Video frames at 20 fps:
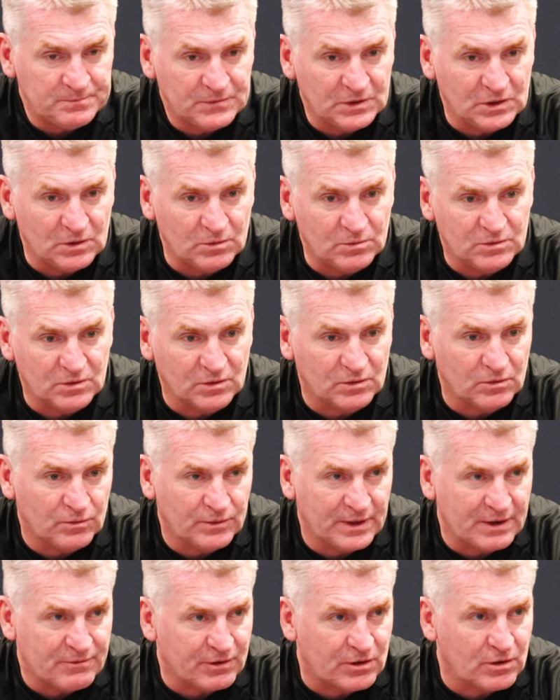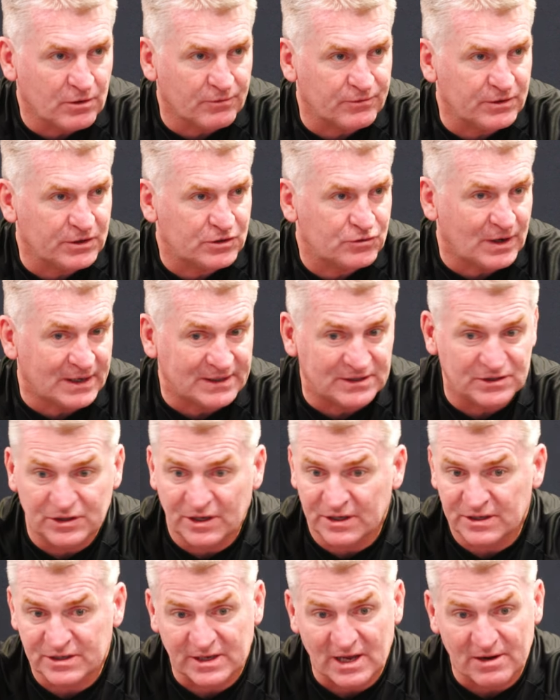you know done all their recovery
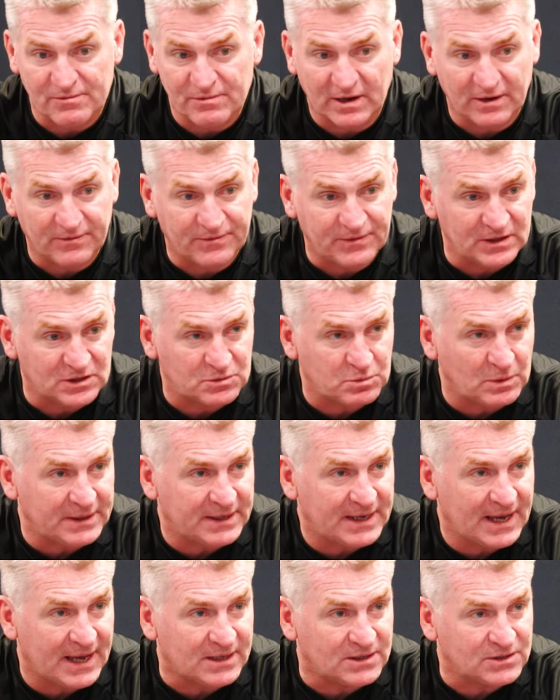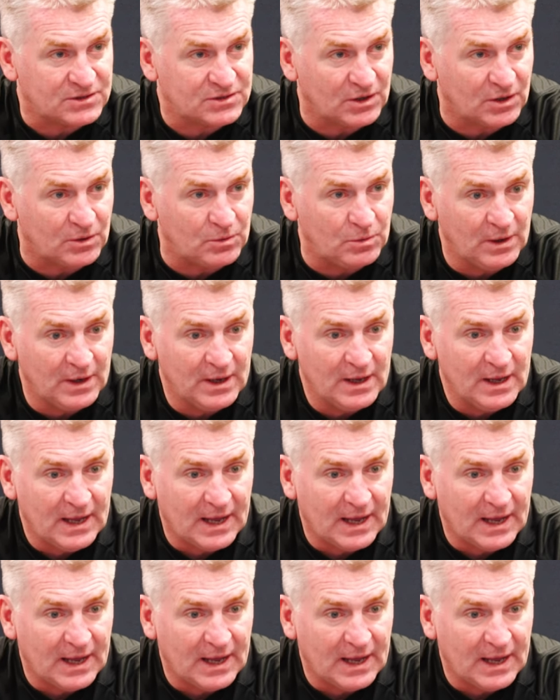strategies to get ready for this weekend. So.